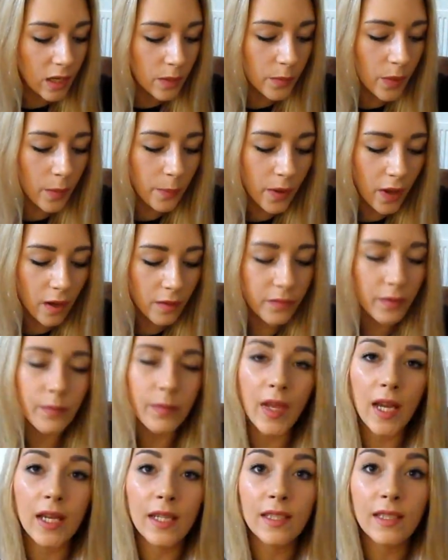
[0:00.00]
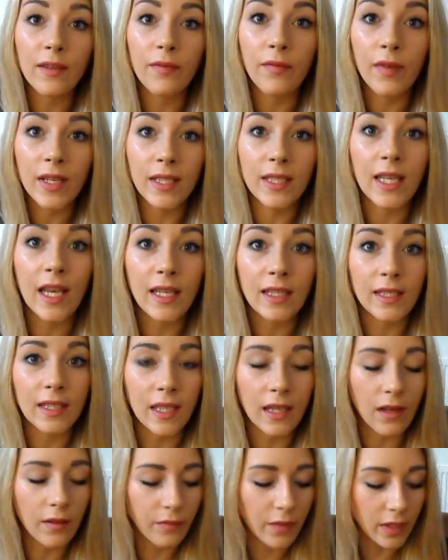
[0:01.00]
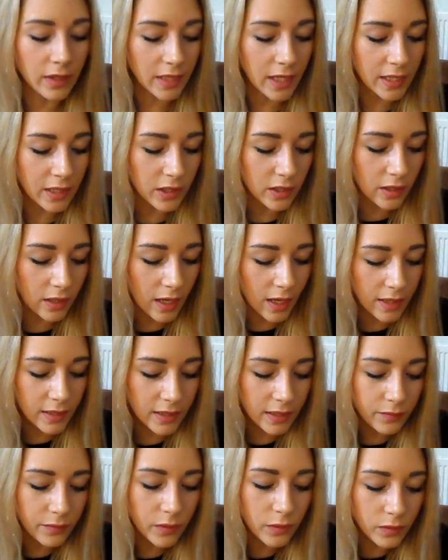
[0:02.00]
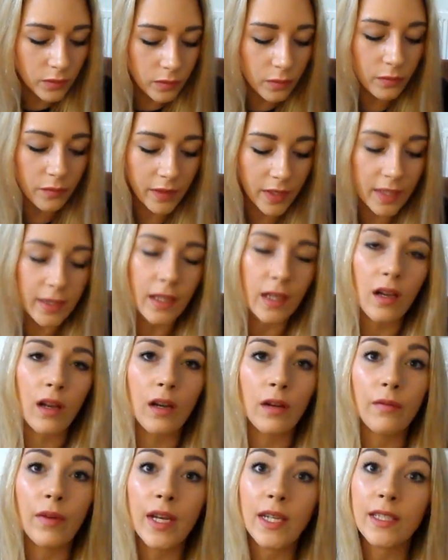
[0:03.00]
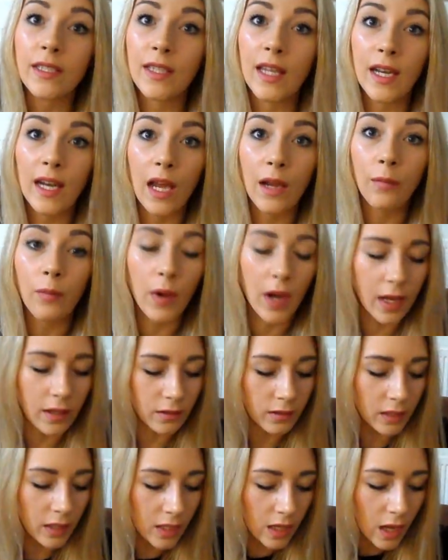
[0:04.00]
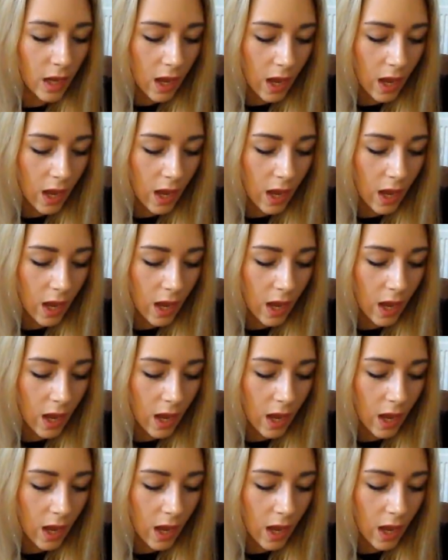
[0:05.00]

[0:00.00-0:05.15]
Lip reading: but apart from that, it's a fantastic foundation, and if you do fit in the colour range, then I will